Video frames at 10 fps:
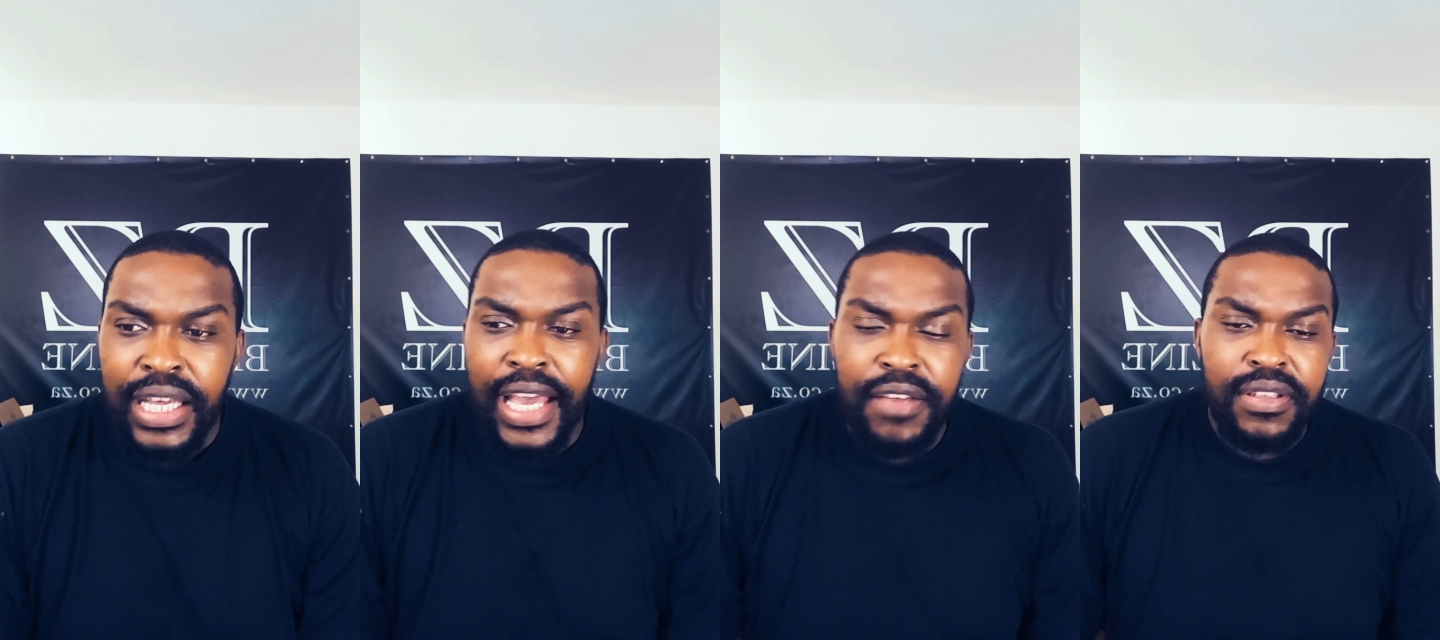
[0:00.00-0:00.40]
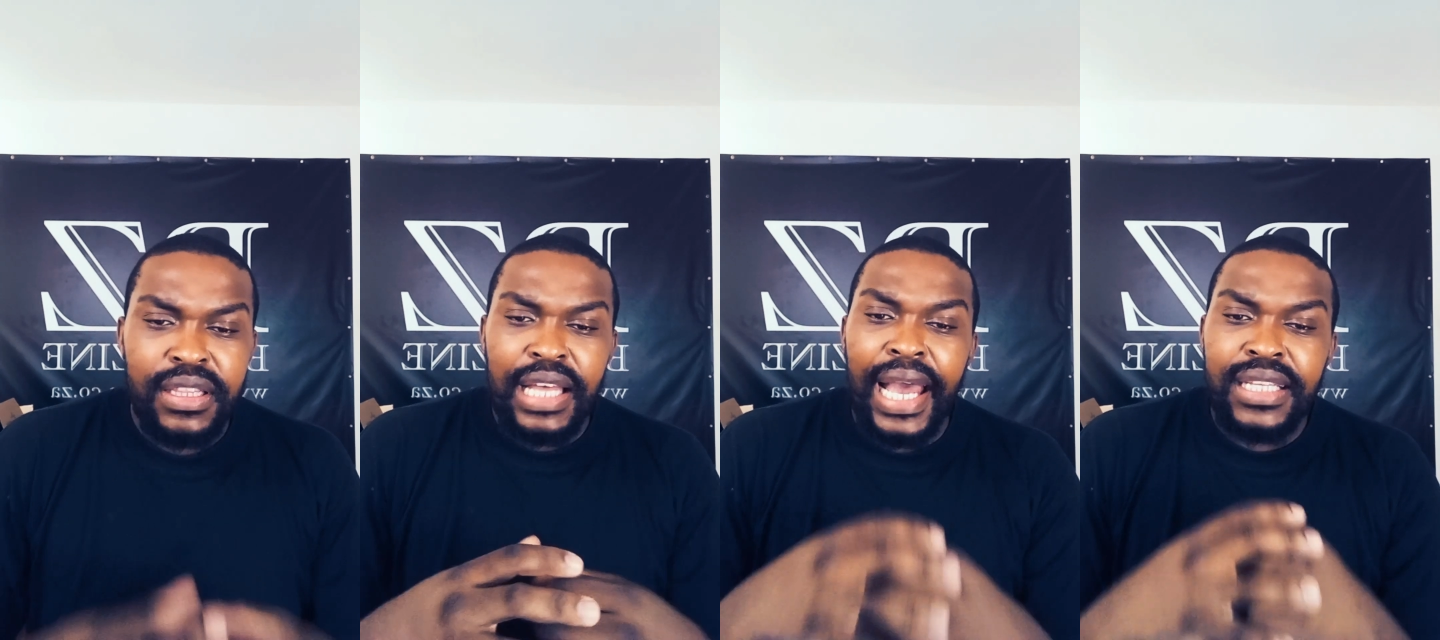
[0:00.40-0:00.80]

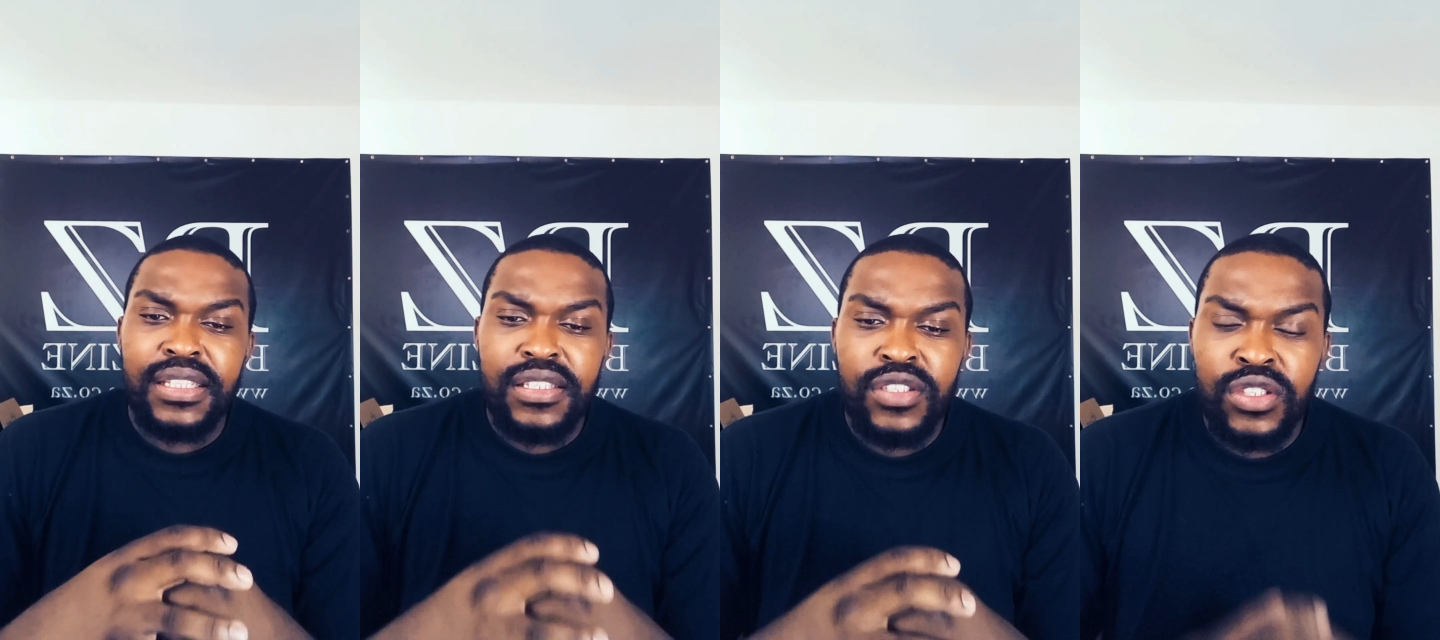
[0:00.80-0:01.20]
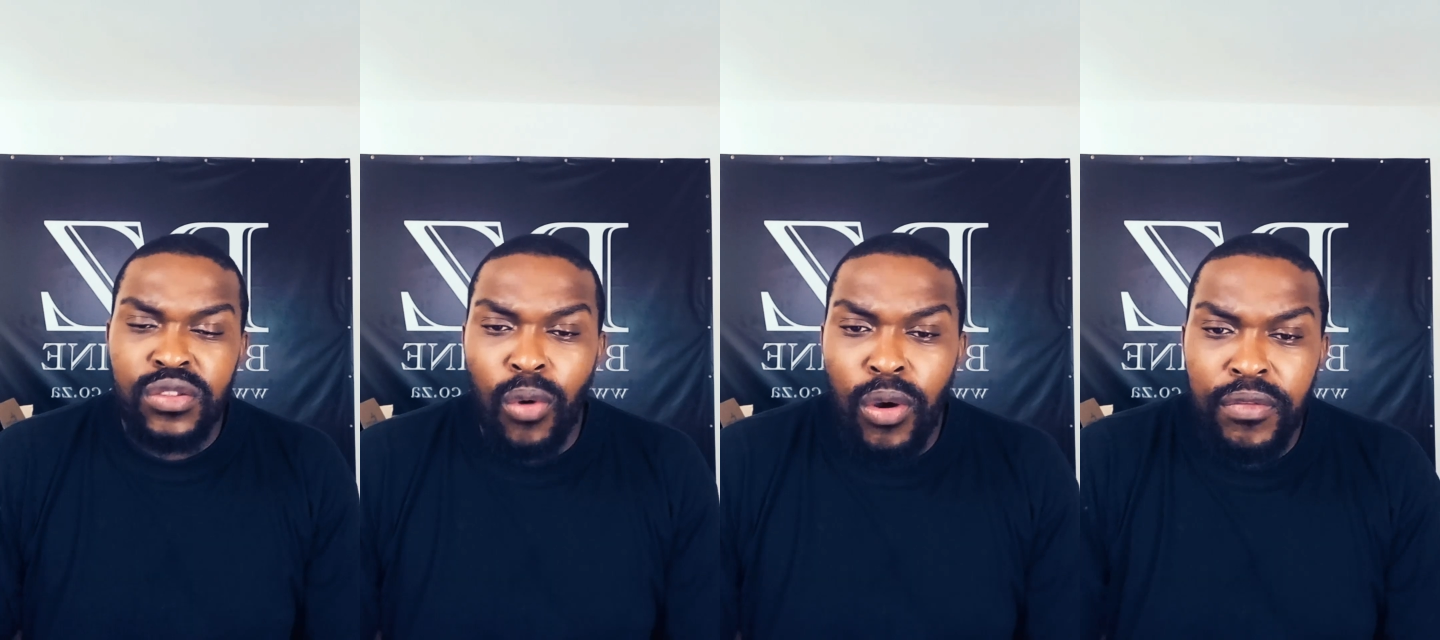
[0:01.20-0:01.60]
having that
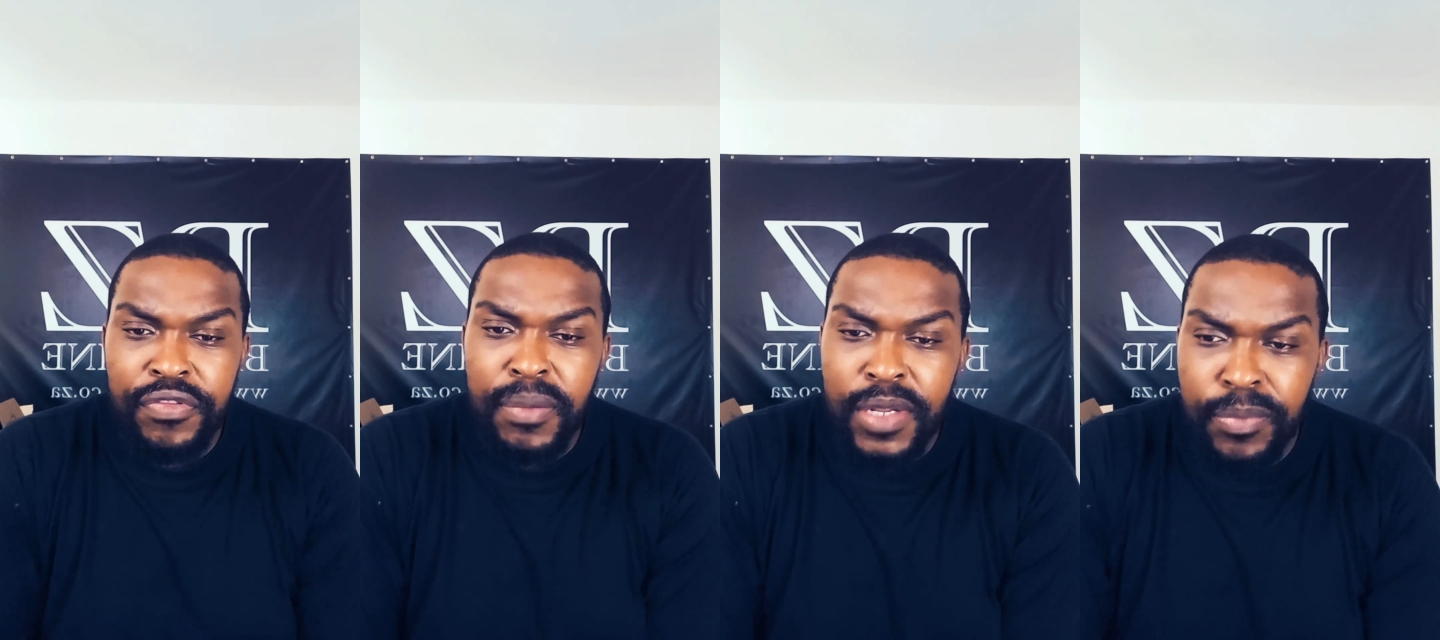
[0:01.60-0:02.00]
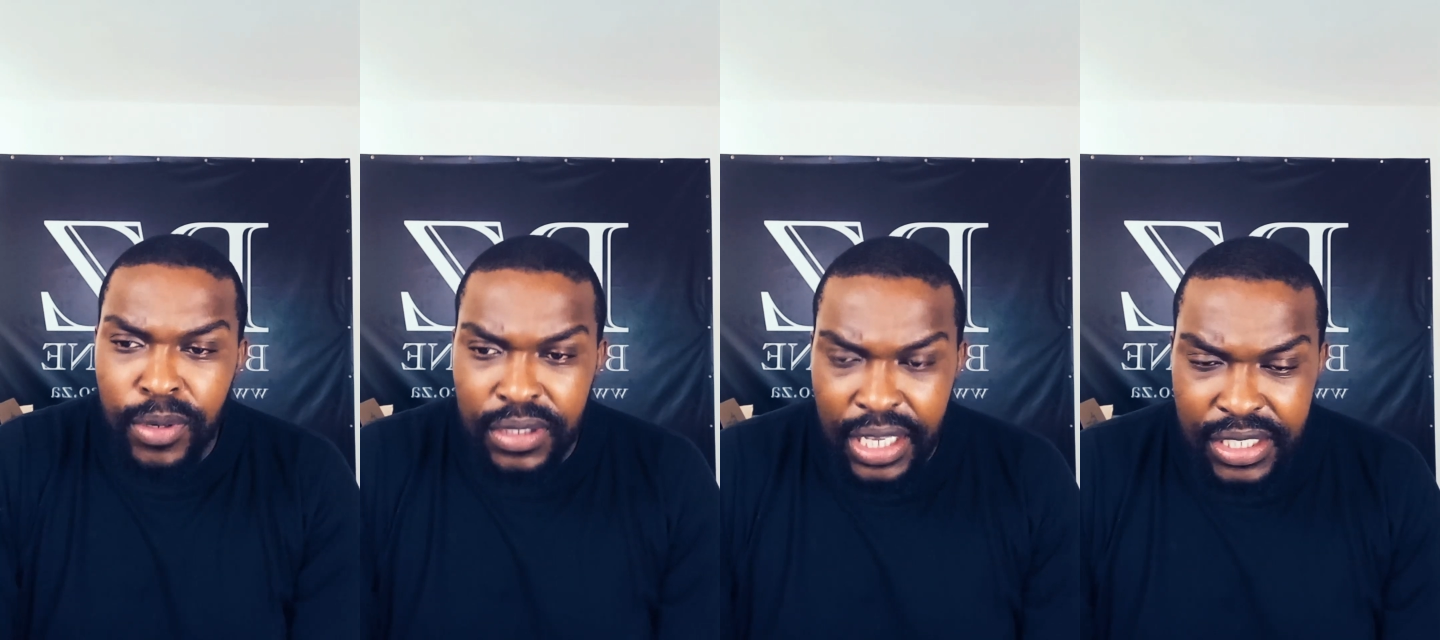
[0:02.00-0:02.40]
strong family
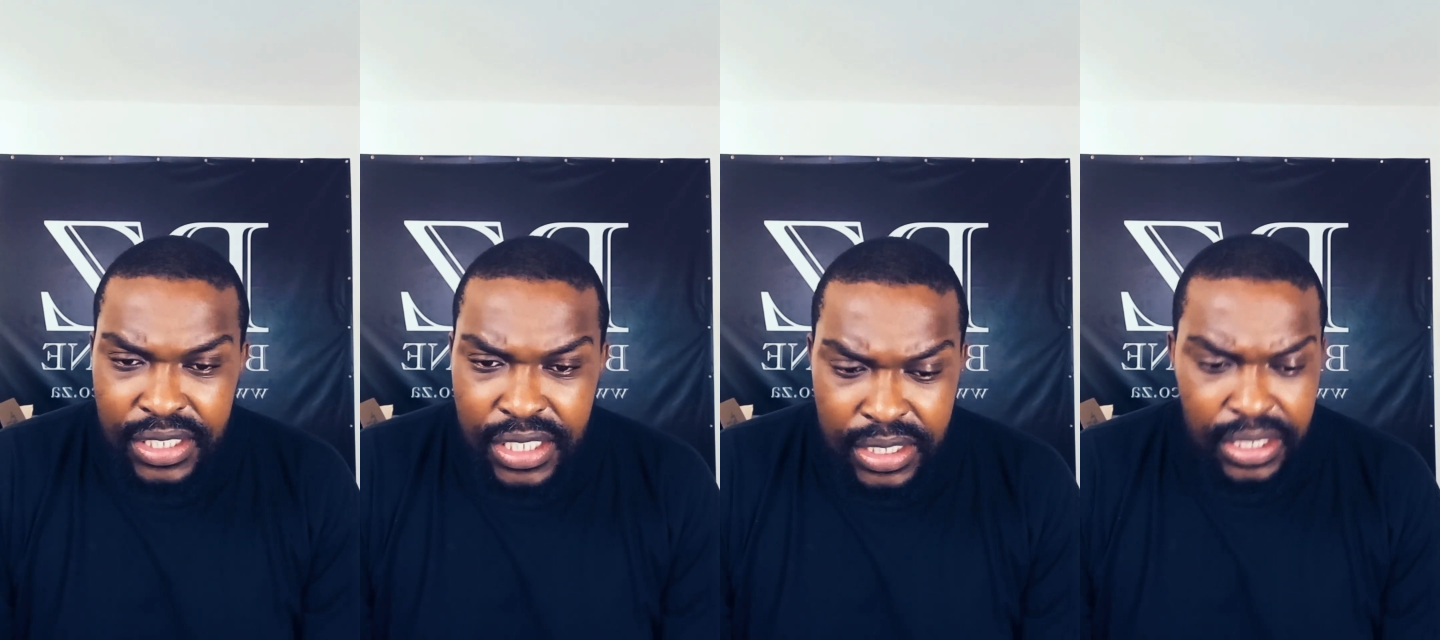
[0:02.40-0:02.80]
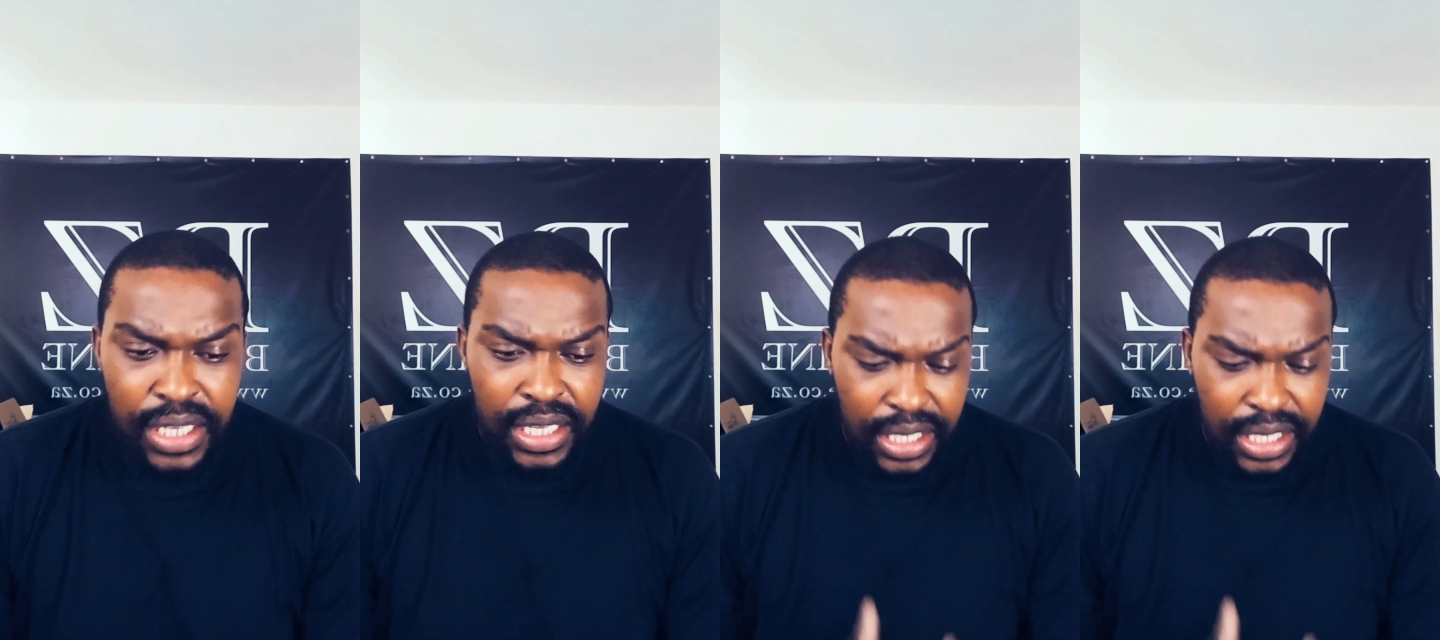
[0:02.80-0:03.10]
protection,